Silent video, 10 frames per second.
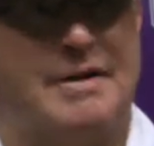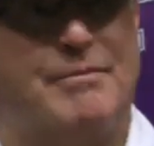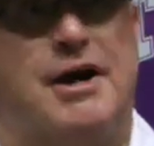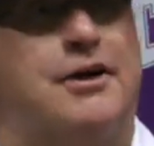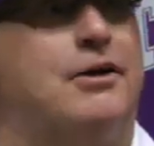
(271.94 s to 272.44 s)

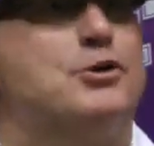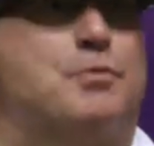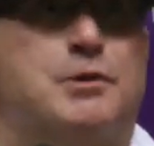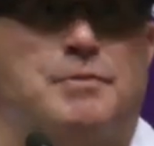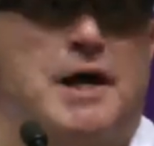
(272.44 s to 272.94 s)
I'm not going to lose
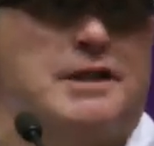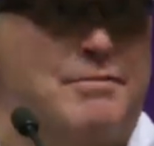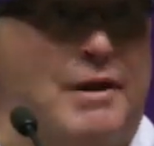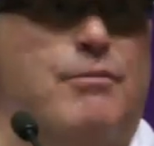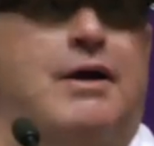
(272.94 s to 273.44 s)

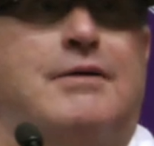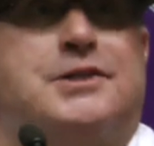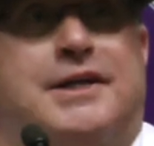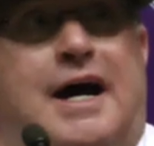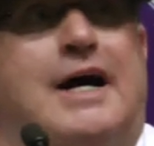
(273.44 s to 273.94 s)
perspective. Remember, I
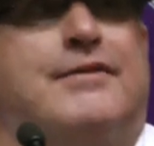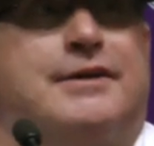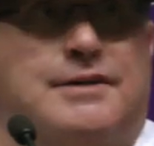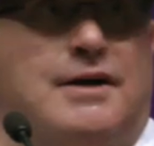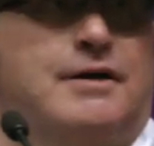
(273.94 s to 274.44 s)
was the guy
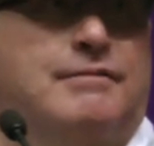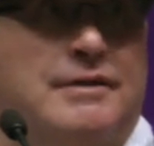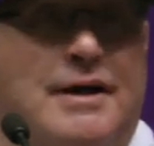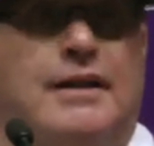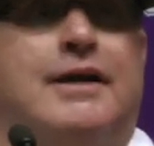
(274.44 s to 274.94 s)
that
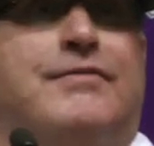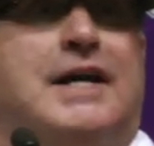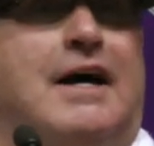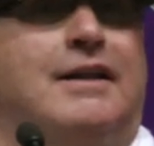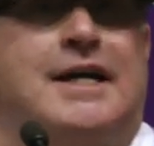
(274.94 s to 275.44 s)
got left
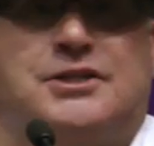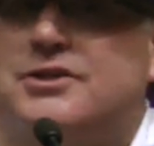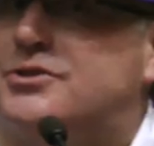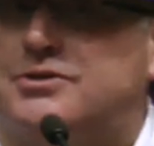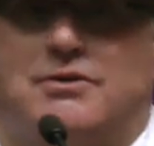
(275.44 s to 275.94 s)
out last
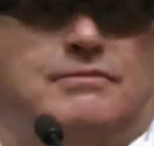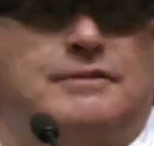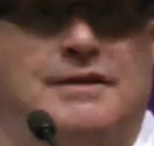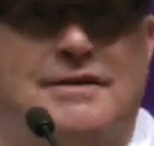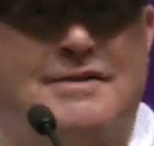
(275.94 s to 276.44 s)
year. So
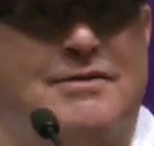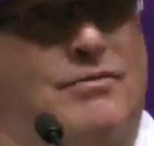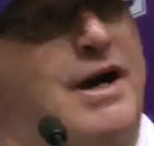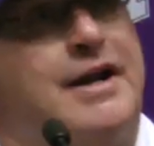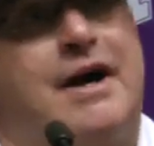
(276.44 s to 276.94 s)

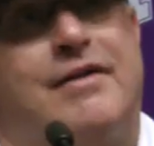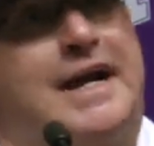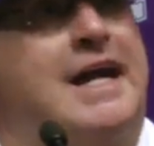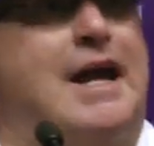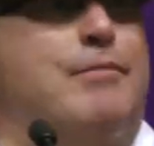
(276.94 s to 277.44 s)
right now,
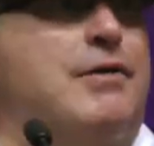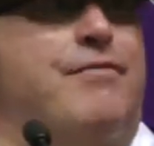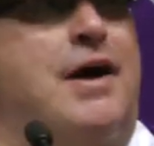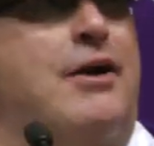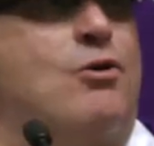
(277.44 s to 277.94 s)
that can't be
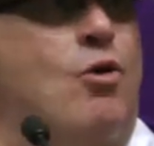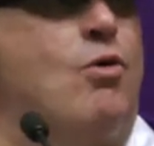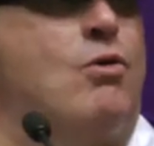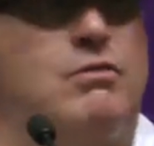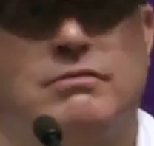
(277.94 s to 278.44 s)
the final
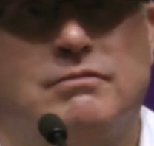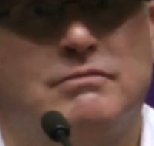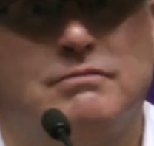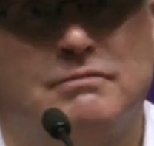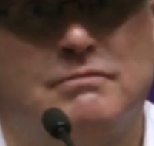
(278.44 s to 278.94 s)
goal.
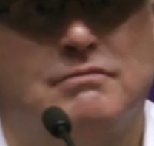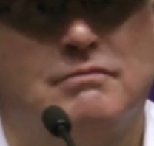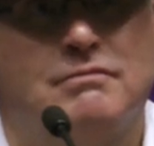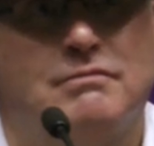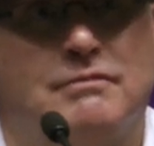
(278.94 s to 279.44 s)

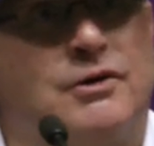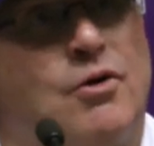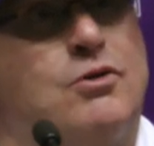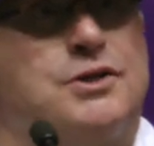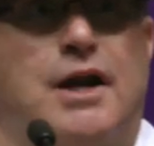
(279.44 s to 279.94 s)
The
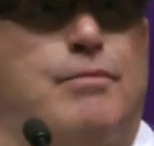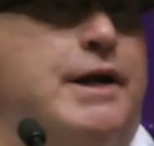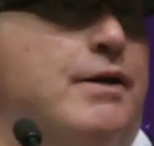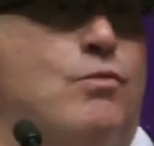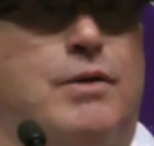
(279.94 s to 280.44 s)
goal's got to
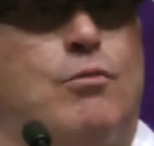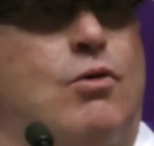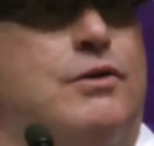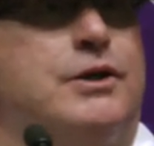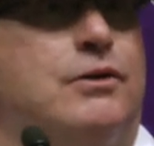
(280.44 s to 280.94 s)
be to win
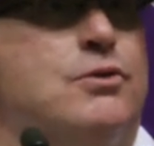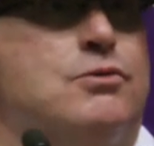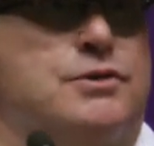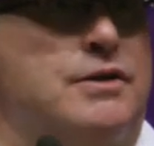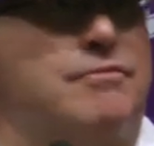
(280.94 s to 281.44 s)
more than you
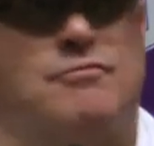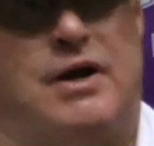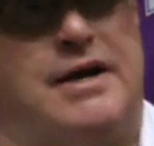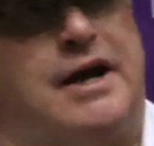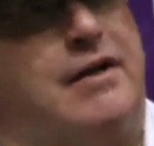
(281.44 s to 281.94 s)
lose. And
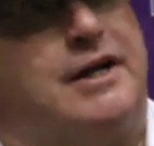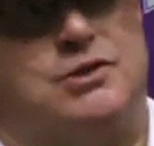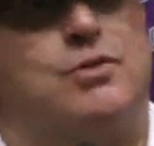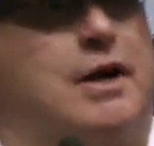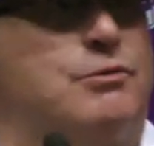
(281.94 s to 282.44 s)
right now,
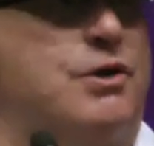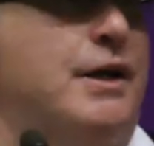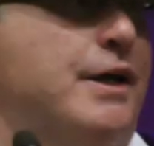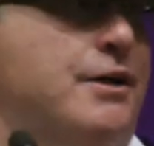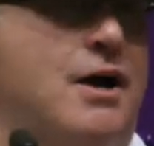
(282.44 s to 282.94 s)
that's what I'm
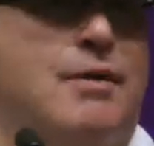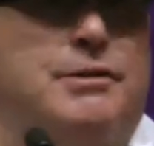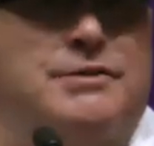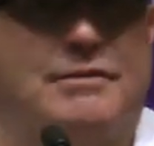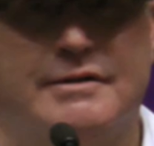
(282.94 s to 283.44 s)
trying to get
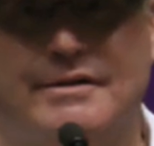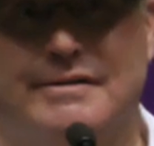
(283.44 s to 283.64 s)
accomplished.